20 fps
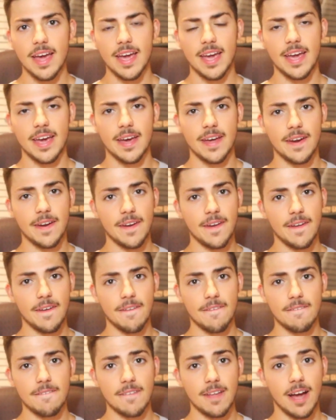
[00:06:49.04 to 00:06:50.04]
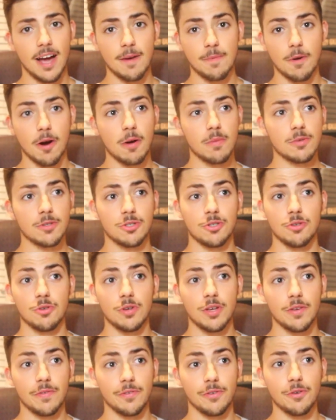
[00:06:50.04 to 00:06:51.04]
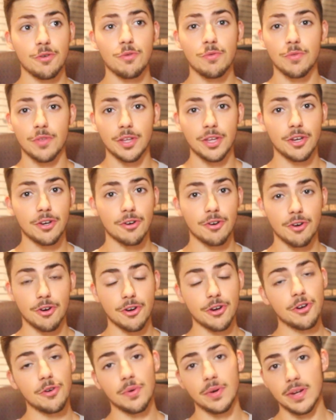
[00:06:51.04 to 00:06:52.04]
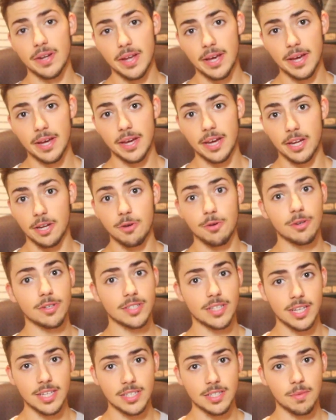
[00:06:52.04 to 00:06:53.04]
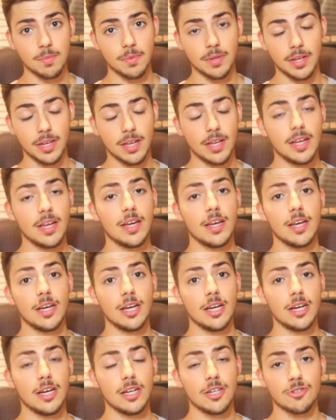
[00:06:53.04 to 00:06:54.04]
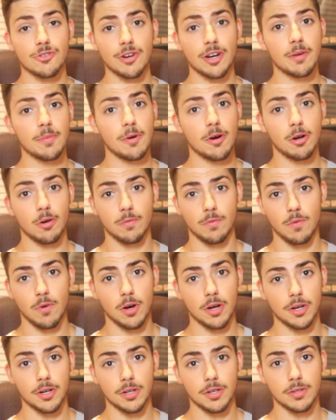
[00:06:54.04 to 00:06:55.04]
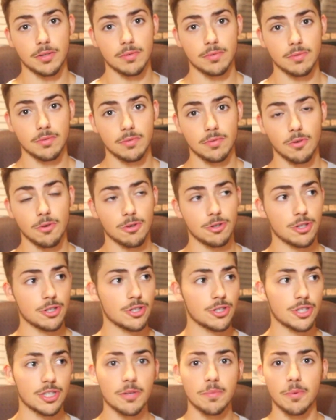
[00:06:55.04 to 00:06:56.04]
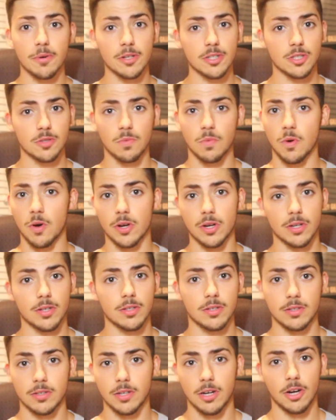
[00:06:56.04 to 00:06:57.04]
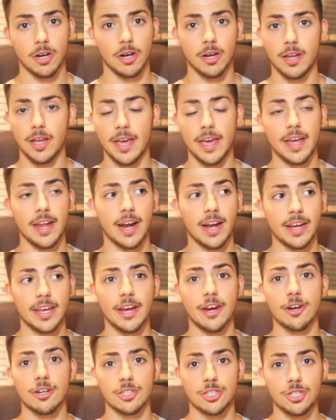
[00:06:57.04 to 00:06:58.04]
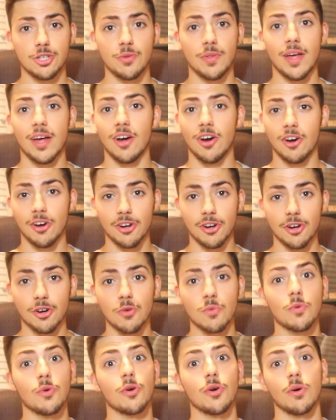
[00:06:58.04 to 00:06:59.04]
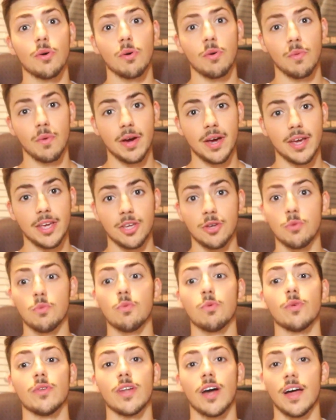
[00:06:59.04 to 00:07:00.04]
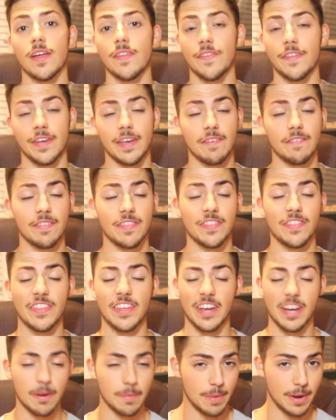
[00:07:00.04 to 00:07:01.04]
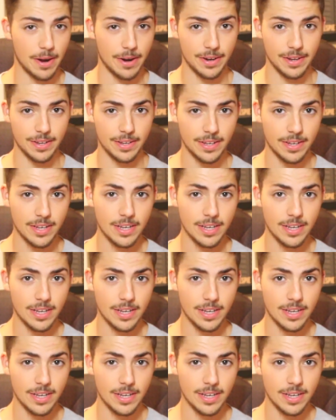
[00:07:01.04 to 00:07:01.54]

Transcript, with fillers: And I promise you, if you think you're hungry one day and you just ate something, drink a bottle of water or just sip on some water. And I guarantee you that hunger will go away. You will not think, think about it.